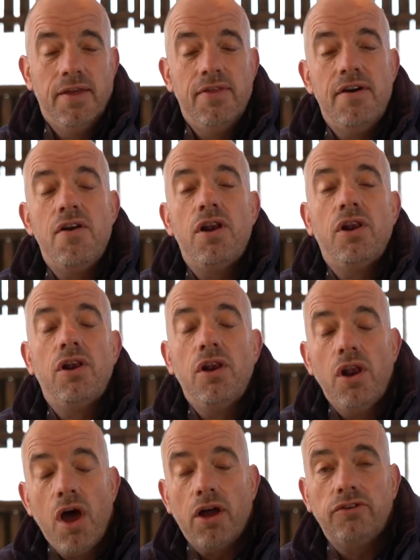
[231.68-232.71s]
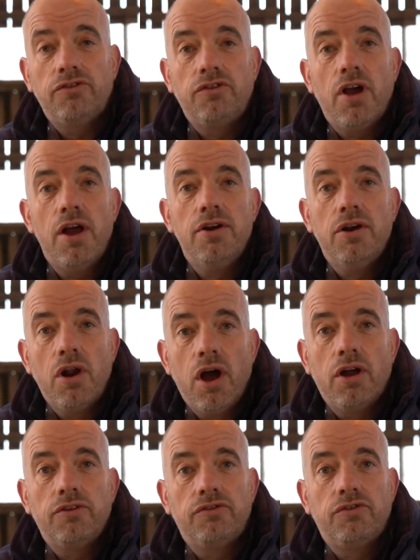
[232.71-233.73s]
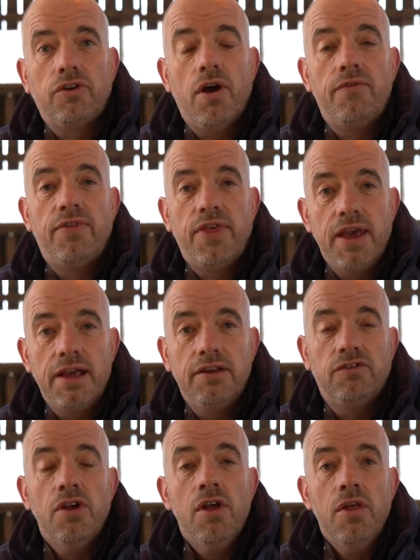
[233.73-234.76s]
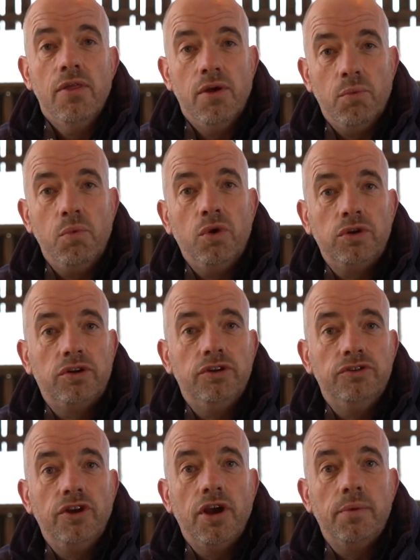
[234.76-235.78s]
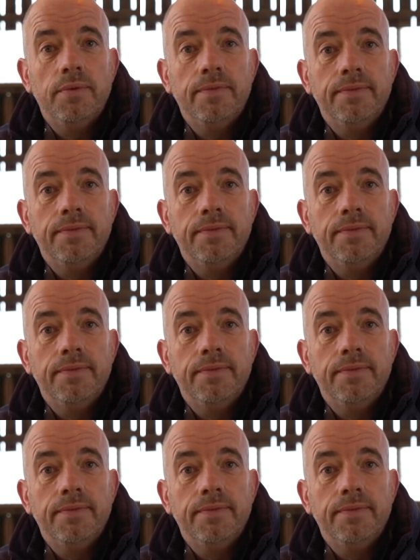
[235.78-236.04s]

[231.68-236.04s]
There are lots and lots of things that wool can do.